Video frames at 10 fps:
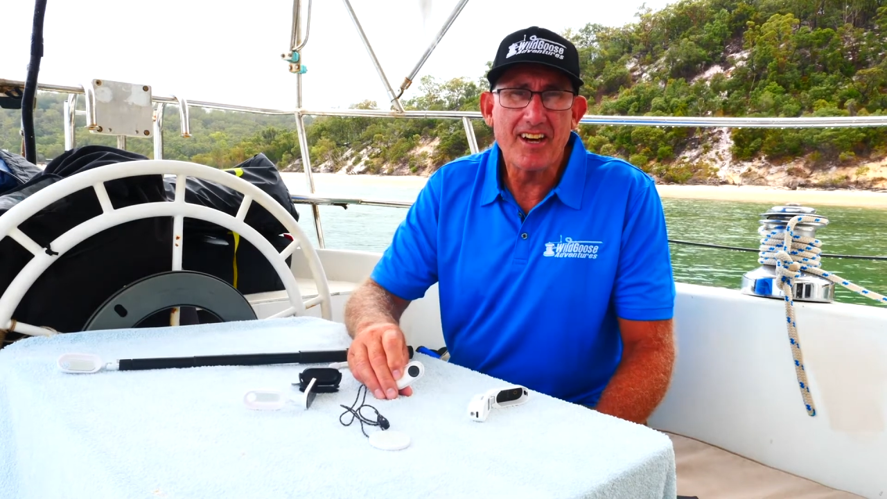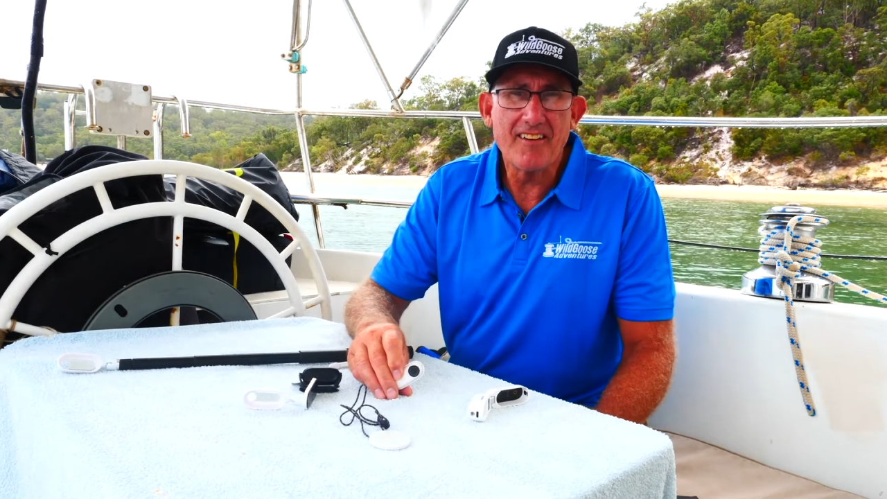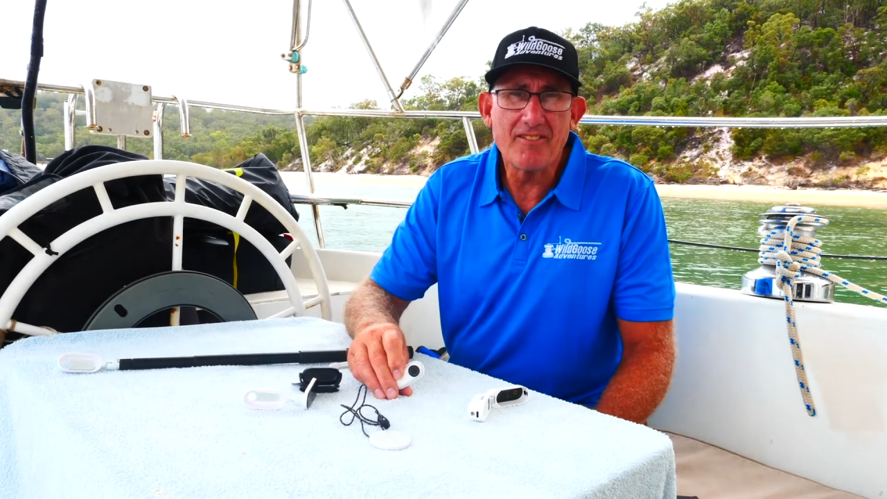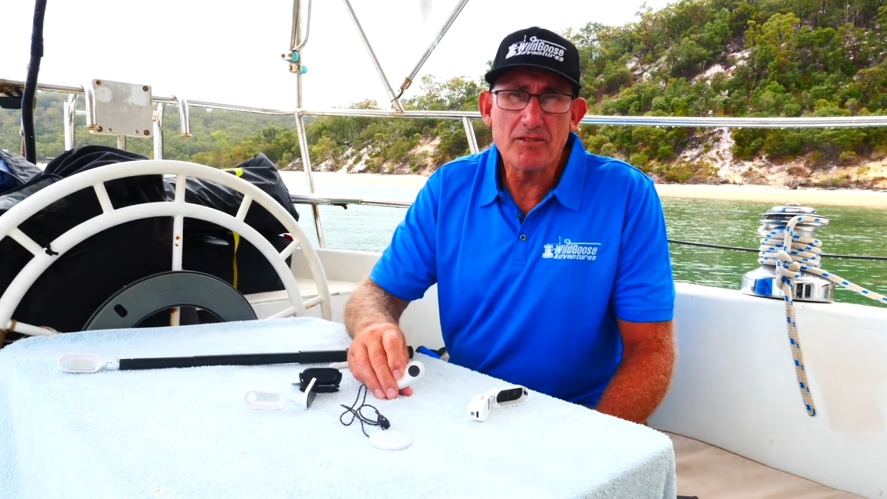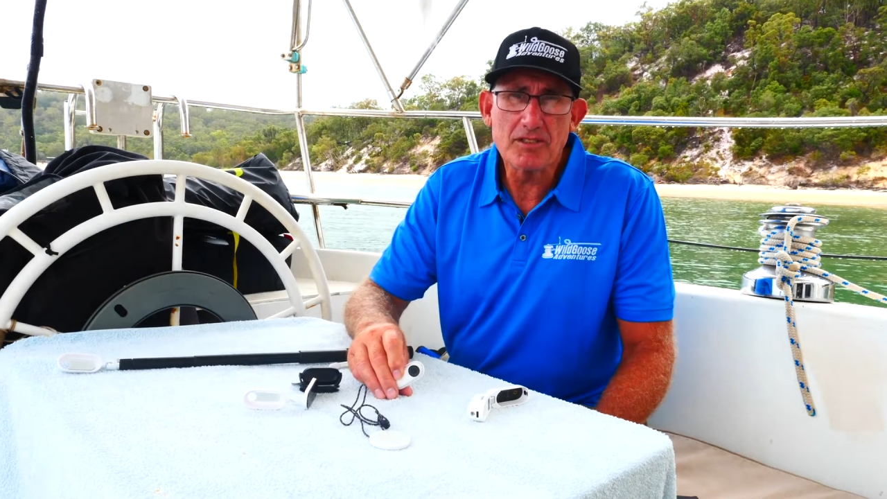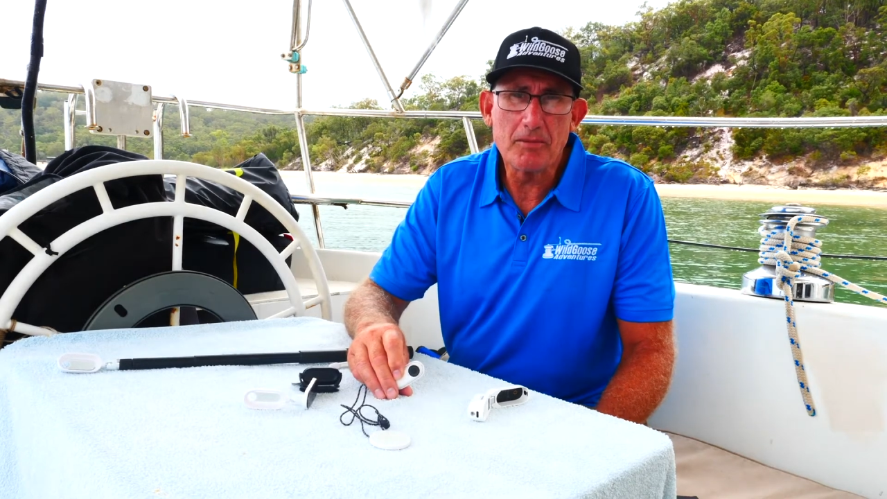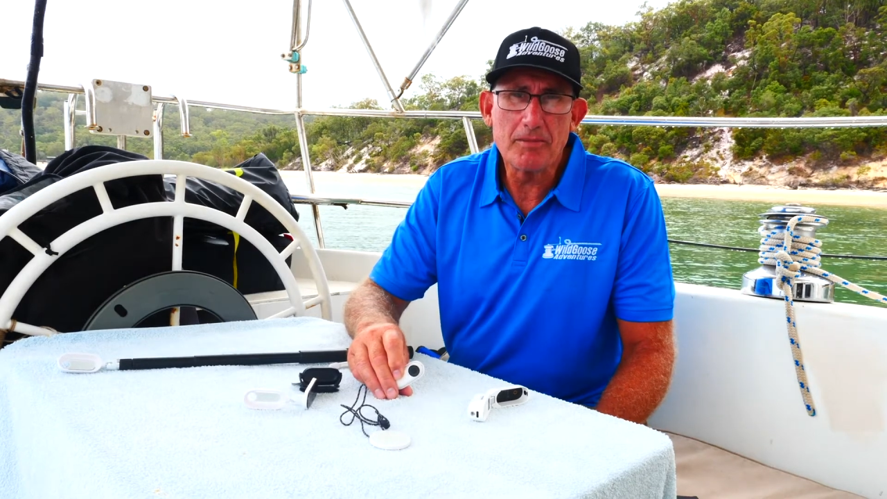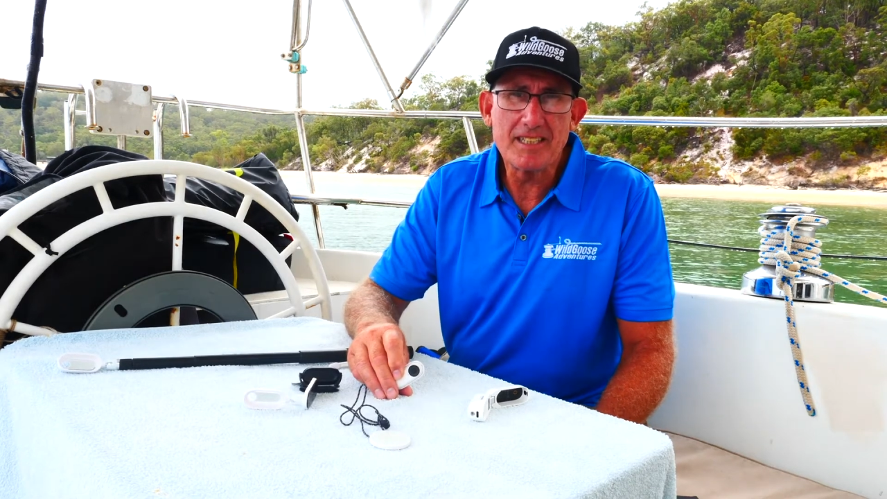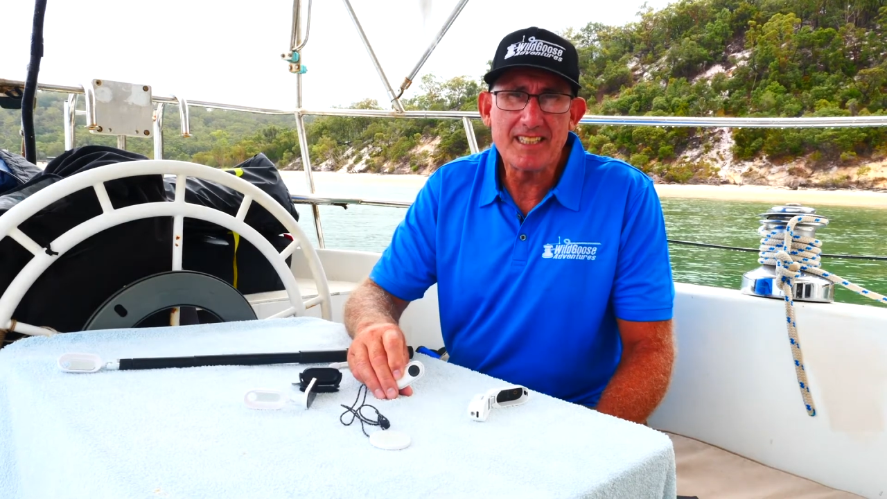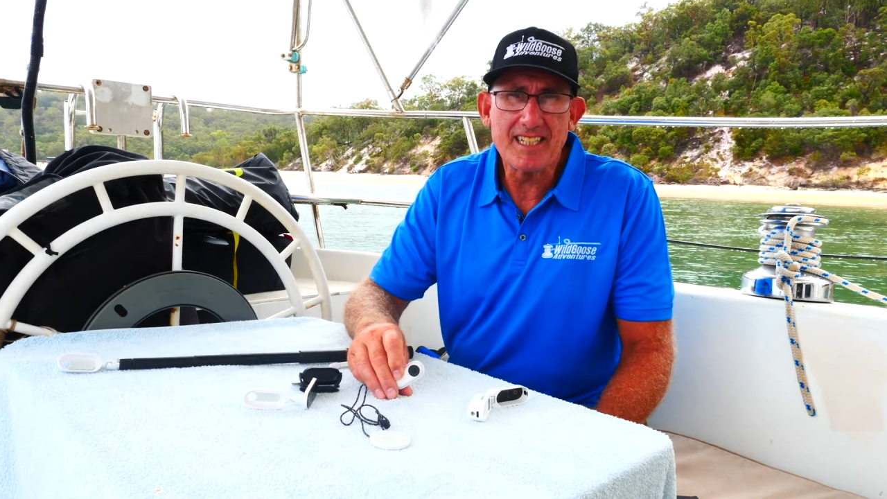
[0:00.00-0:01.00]
I've also
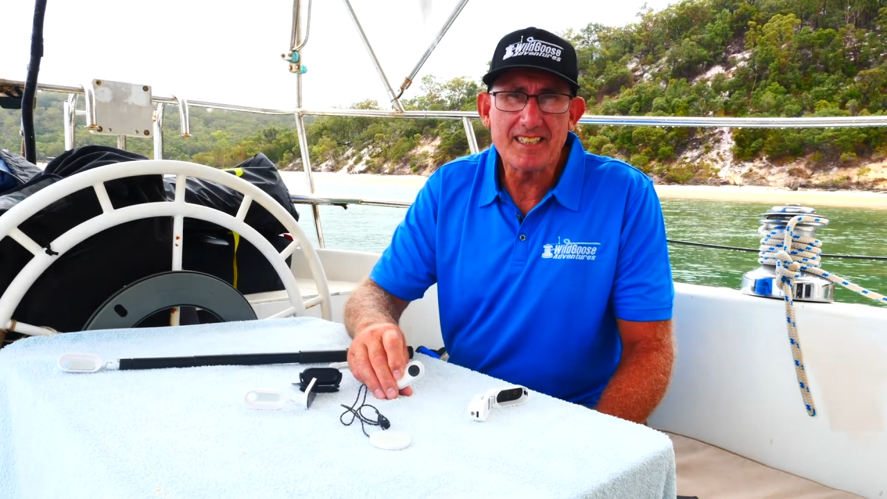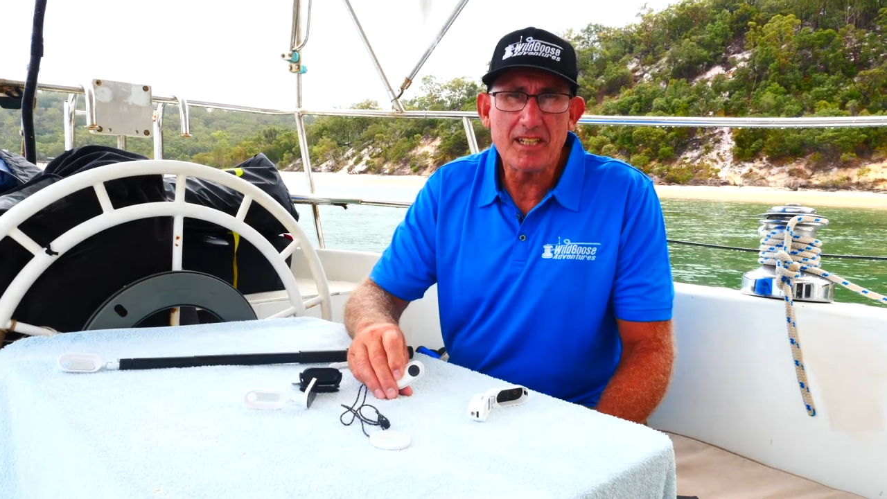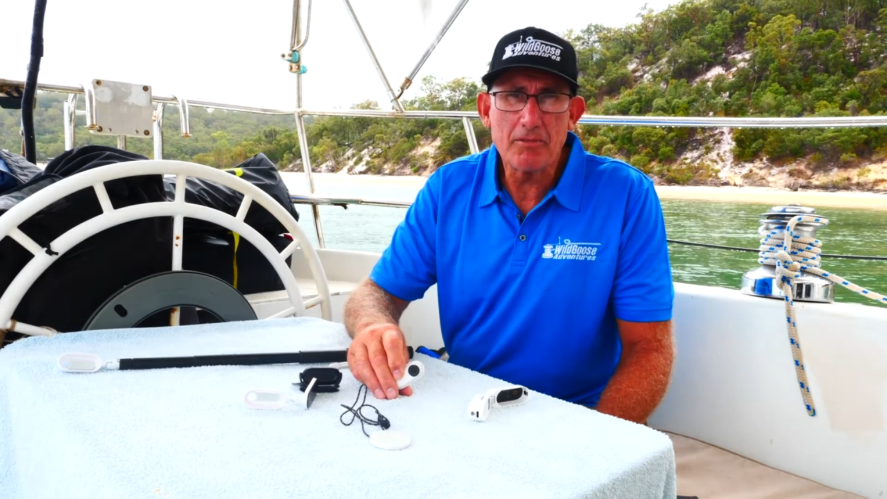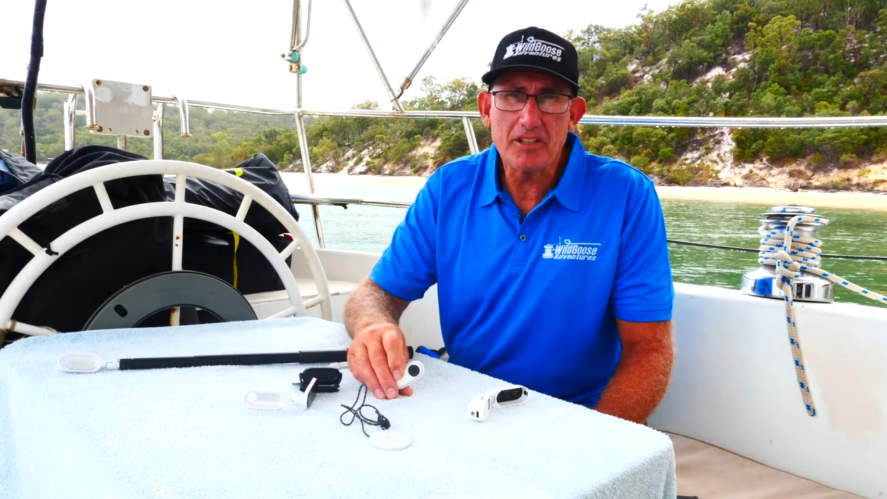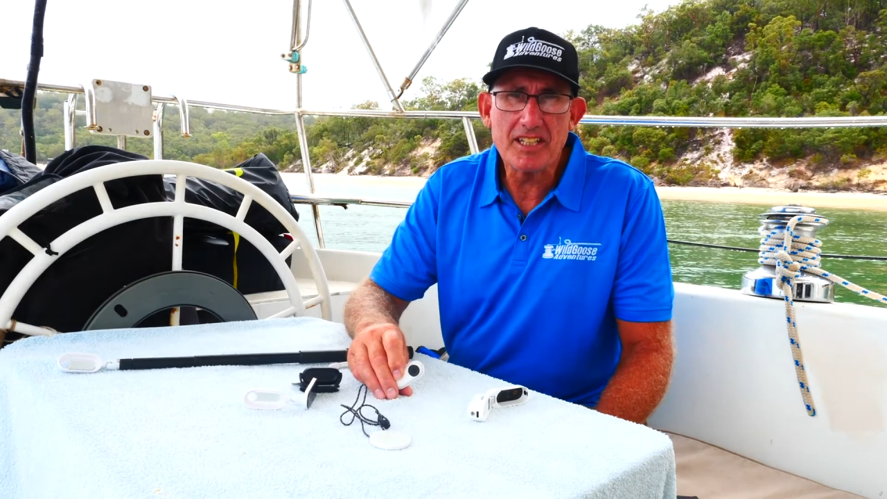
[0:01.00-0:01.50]
been down there with